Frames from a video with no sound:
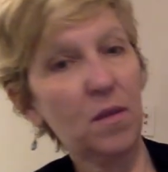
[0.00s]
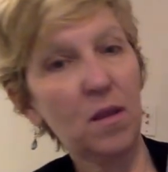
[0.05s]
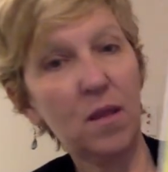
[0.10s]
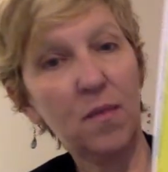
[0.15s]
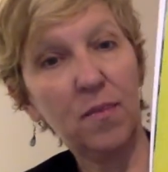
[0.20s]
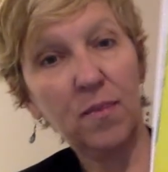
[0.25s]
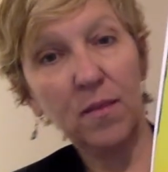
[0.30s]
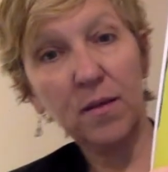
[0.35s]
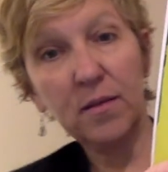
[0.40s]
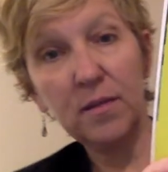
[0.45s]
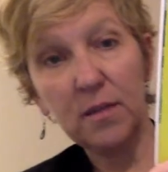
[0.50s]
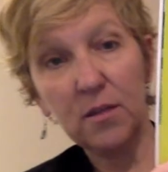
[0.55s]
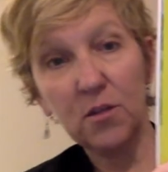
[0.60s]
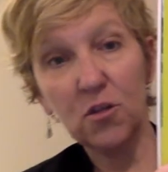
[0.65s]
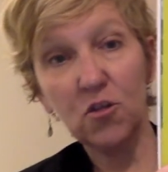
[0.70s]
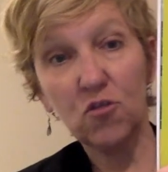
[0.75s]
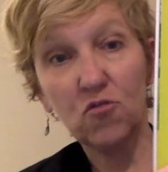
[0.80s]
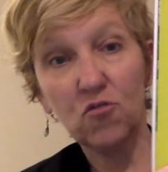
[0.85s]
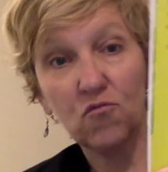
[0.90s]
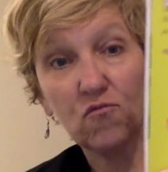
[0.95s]
This is
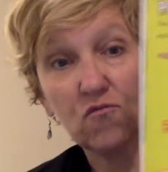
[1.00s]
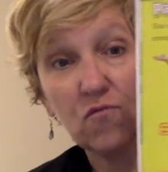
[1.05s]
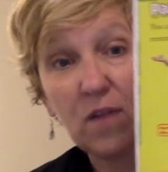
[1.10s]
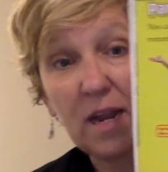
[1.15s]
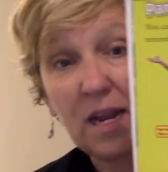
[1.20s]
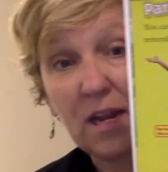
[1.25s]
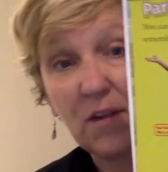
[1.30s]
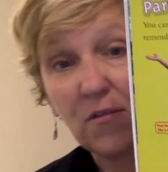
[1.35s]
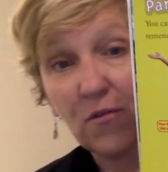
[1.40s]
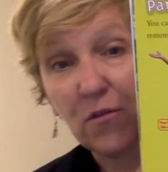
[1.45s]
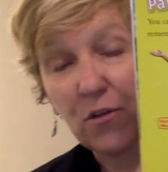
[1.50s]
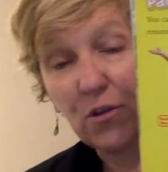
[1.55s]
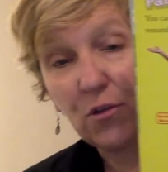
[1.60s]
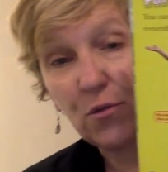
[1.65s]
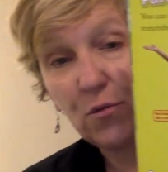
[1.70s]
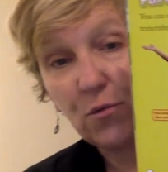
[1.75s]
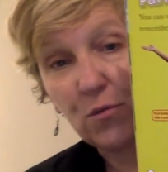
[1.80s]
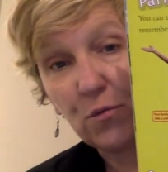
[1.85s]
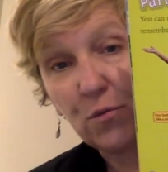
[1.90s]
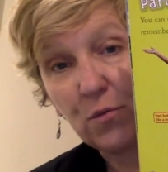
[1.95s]
great for
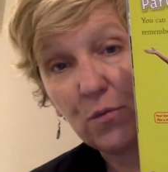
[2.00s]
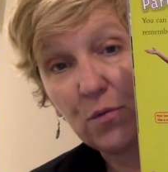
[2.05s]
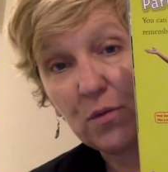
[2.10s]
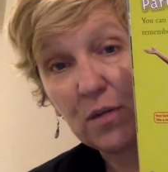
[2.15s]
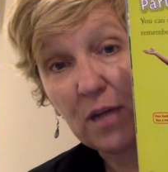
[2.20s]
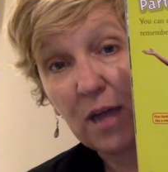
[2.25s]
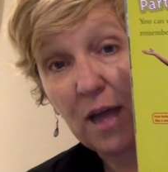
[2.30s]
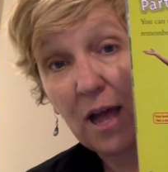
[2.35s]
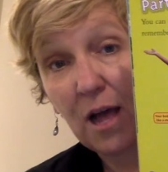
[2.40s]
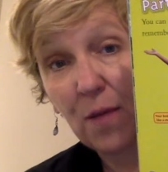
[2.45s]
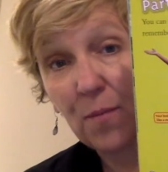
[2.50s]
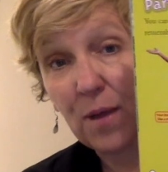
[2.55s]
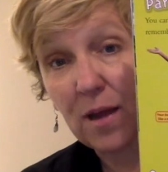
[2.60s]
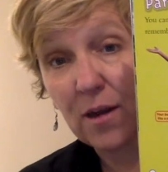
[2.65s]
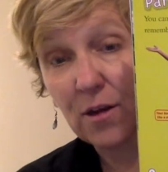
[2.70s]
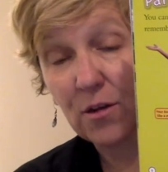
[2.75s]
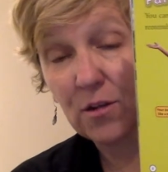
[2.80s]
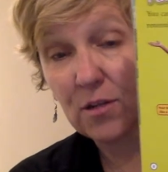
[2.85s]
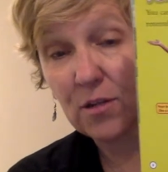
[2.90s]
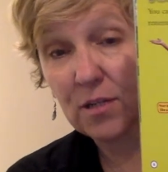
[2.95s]
you to help
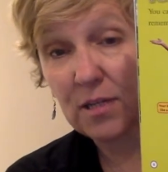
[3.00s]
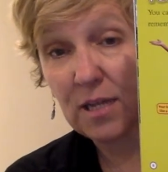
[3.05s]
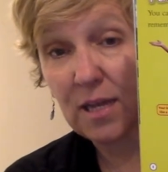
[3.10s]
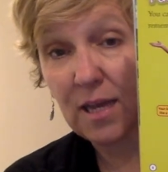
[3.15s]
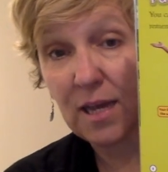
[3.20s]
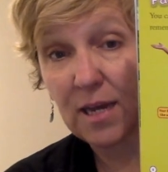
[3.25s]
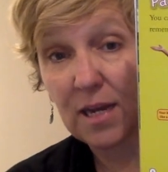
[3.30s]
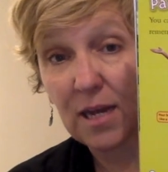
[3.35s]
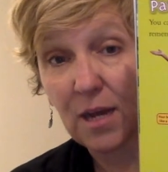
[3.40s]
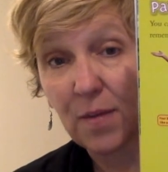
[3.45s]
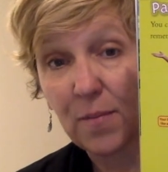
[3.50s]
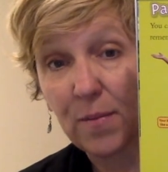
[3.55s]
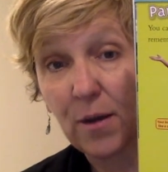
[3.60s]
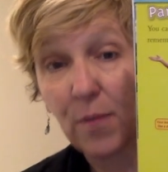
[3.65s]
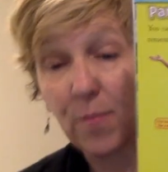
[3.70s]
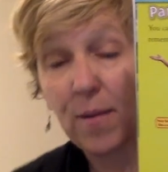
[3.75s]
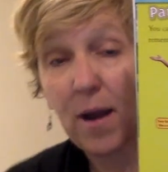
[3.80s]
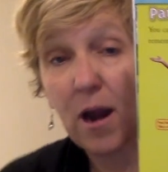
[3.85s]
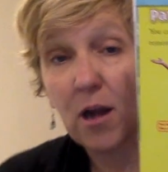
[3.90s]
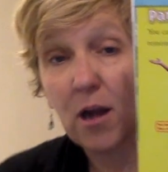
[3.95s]
understand
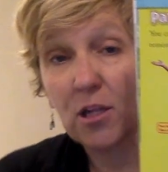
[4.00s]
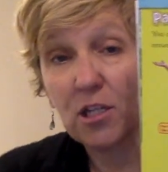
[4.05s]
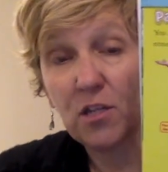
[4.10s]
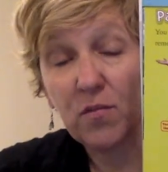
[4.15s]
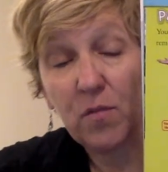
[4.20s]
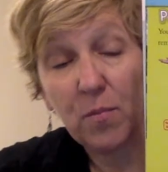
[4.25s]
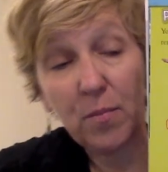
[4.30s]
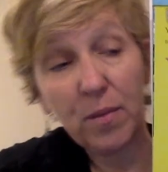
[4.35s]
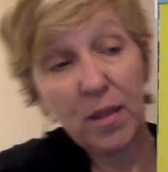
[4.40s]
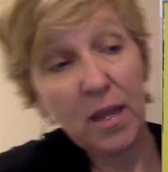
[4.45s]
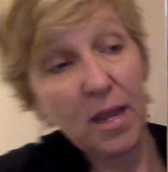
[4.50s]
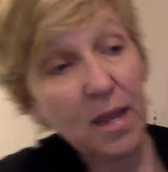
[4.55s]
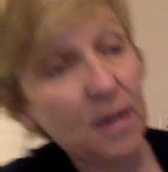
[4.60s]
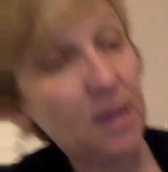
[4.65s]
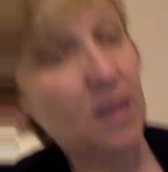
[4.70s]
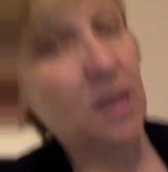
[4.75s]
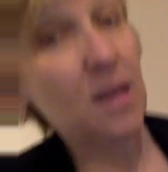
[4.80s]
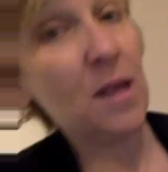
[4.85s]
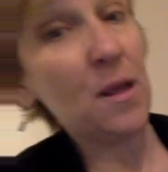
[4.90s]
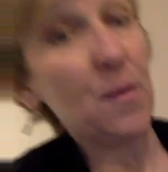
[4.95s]
about parts of a plant,
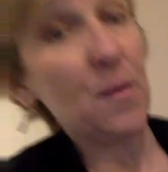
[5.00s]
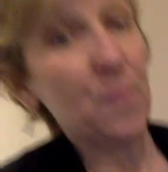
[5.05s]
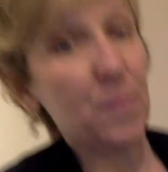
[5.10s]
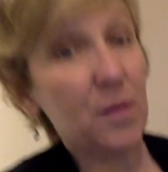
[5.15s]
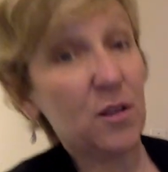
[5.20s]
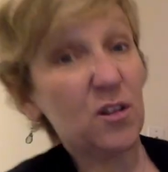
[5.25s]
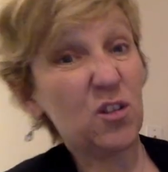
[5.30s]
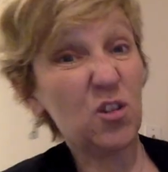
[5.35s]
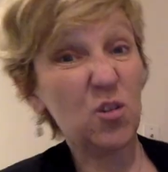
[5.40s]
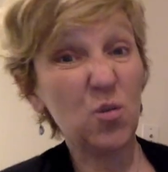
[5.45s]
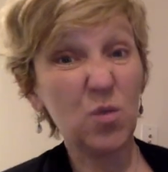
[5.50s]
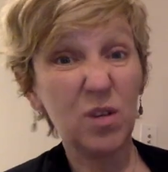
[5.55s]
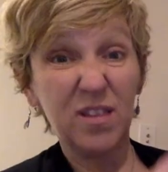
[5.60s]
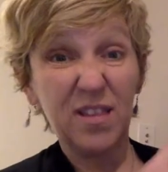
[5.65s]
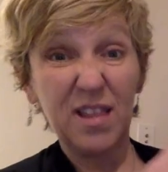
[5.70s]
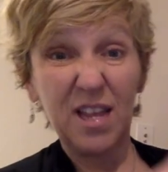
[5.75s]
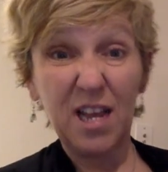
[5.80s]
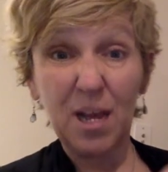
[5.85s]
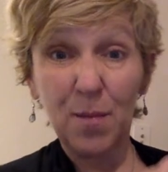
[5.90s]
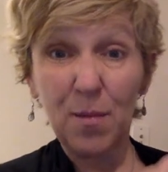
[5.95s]
because you can
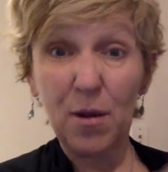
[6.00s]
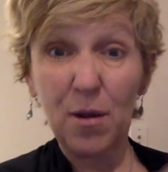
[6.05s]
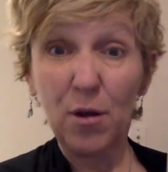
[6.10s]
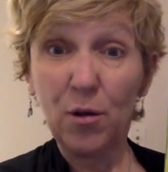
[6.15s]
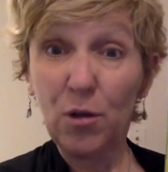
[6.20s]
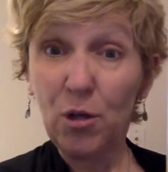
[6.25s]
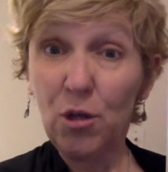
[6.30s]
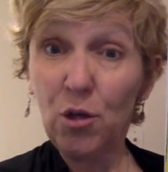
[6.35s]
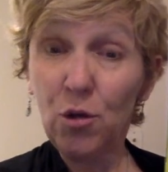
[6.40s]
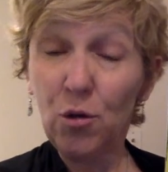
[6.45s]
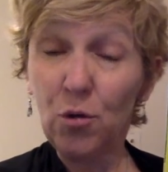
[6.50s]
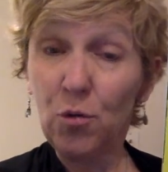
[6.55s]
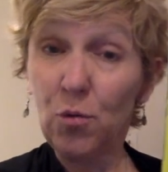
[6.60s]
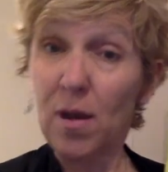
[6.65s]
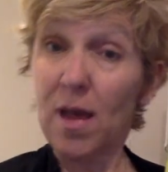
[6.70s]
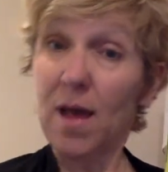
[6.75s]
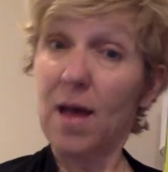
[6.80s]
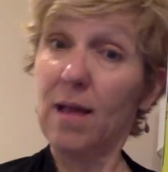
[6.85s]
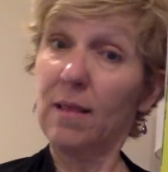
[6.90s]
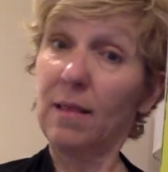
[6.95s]
think about you
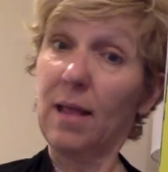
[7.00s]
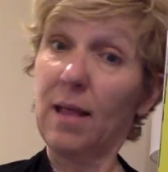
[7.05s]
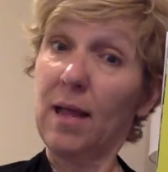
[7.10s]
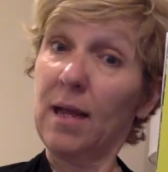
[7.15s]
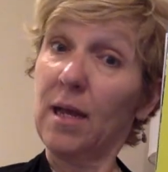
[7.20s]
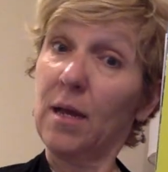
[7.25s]
like a